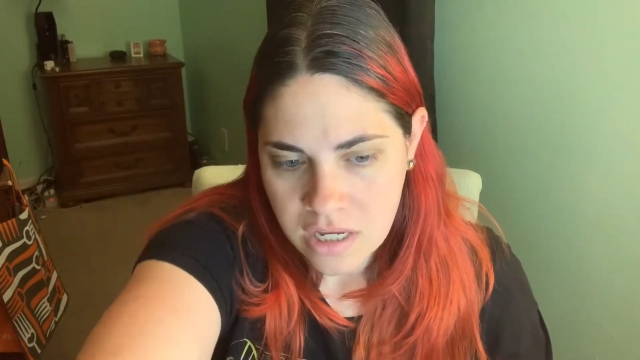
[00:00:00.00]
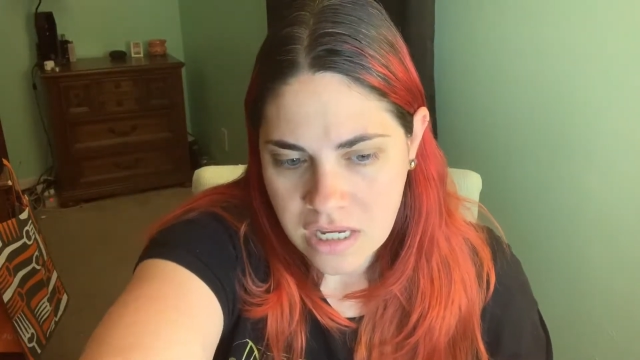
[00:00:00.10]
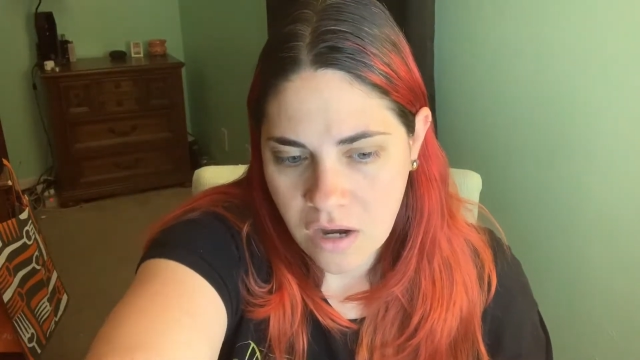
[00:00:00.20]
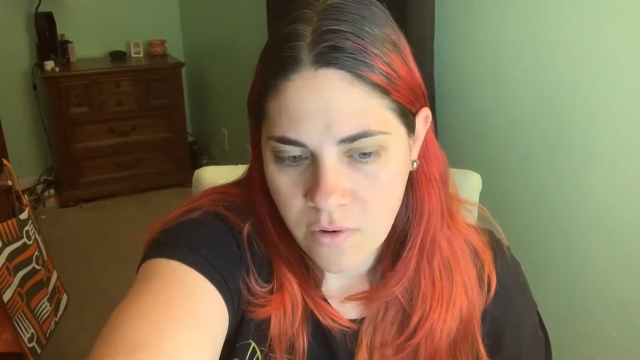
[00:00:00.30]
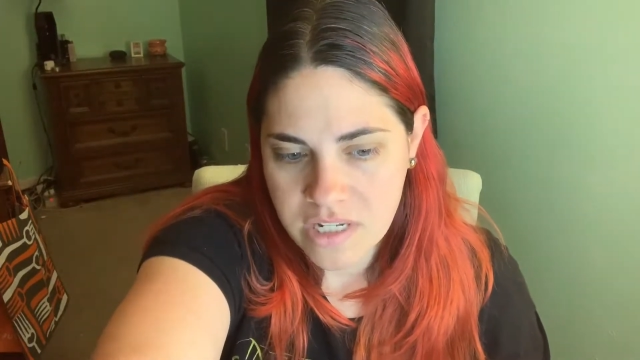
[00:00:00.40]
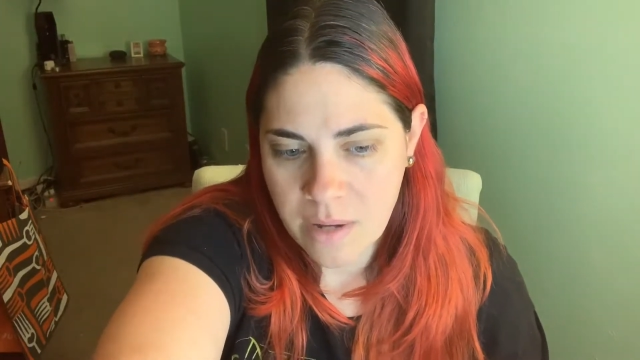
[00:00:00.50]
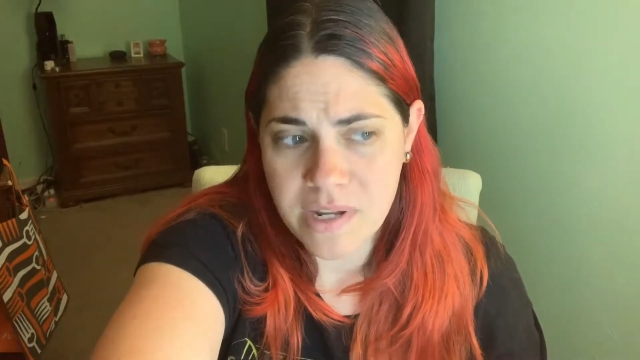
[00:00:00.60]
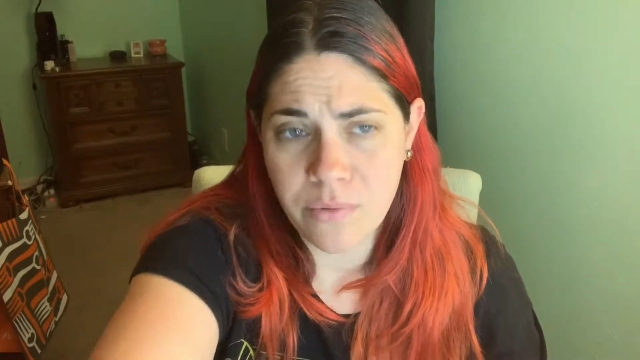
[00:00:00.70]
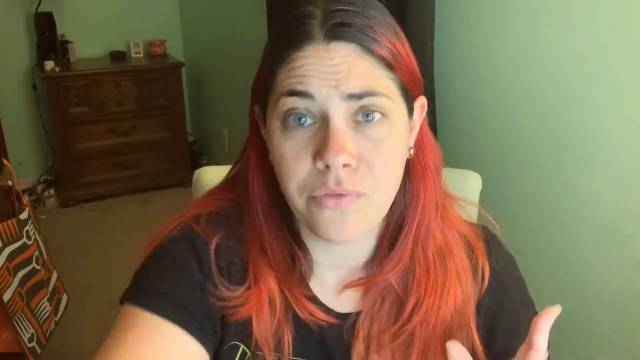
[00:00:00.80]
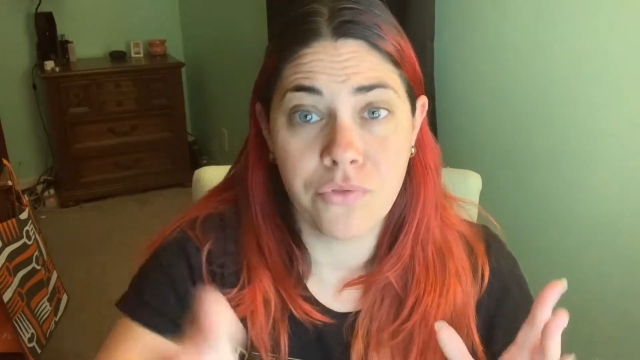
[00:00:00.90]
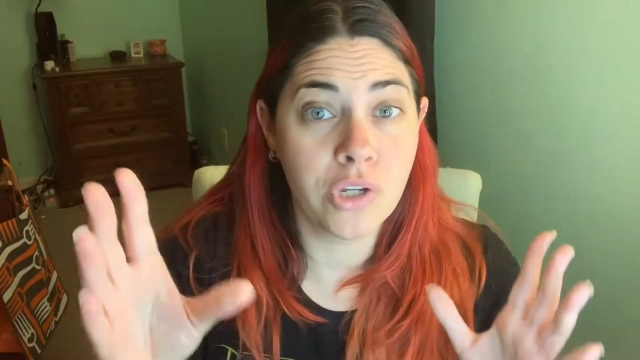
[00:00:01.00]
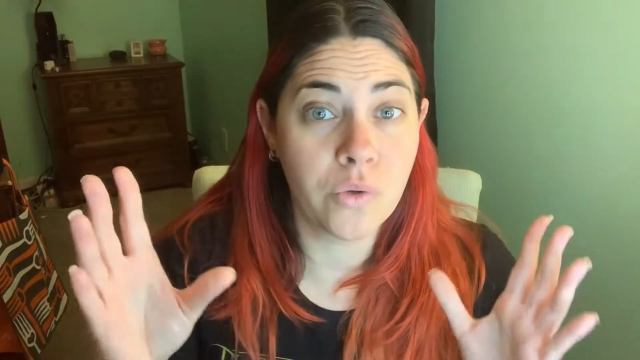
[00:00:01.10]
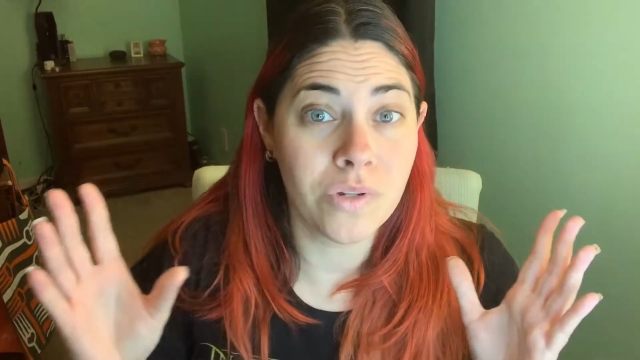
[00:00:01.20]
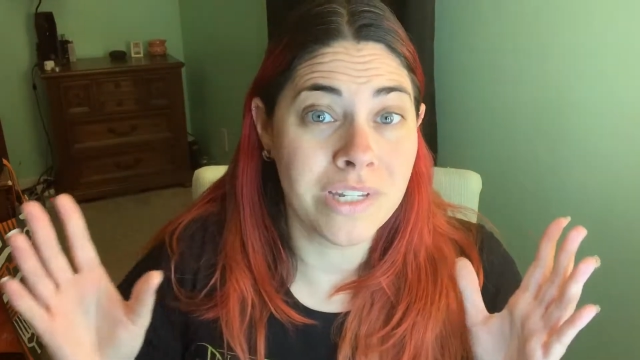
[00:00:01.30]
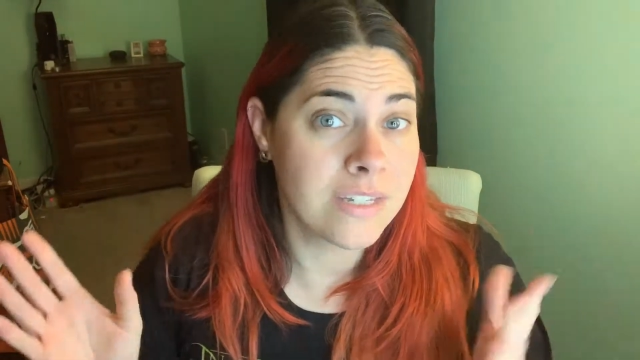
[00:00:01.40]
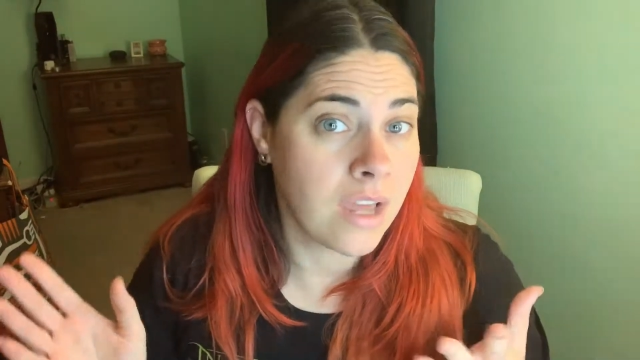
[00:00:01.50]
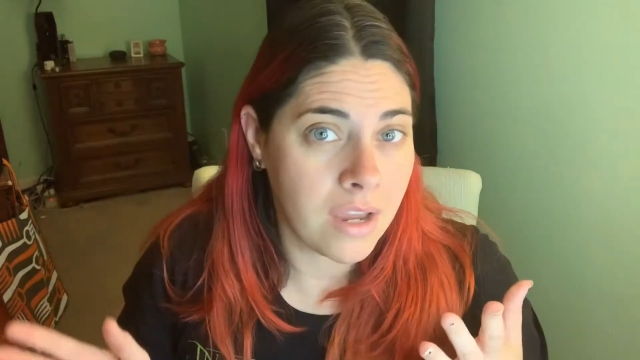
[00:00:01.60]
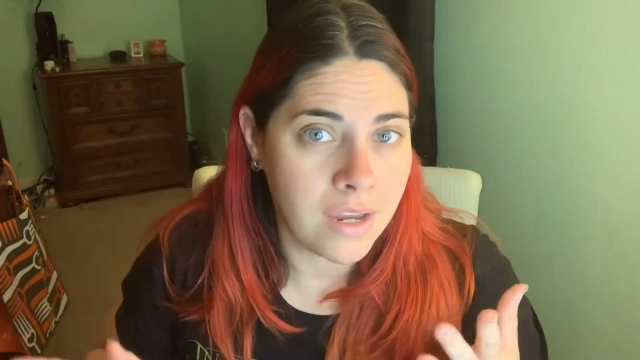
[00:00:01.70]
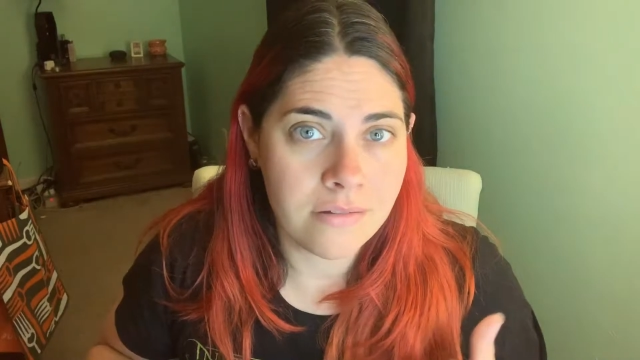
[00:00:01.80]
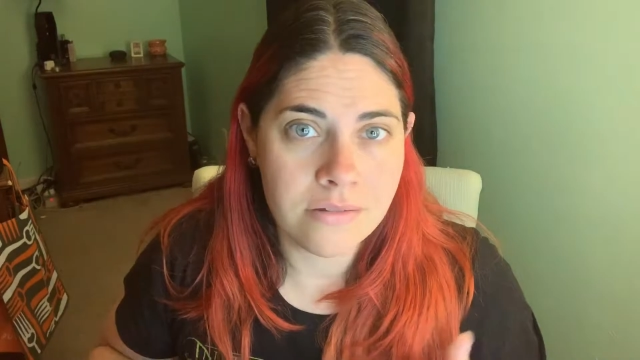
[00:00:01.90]
He always comes out with really cool
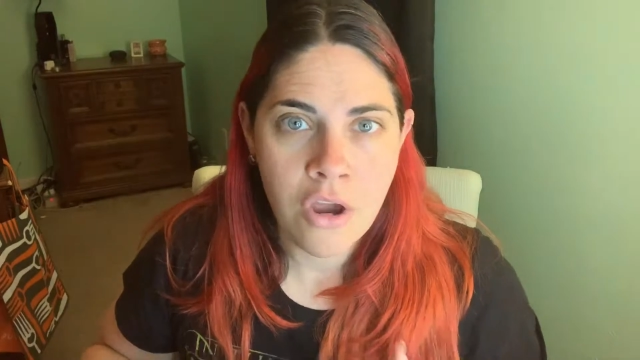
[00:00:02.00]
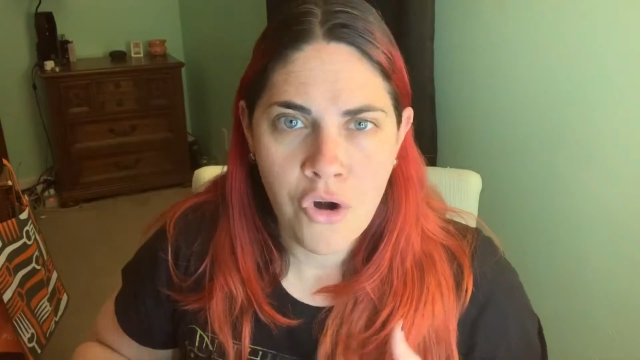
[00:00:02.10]
designs,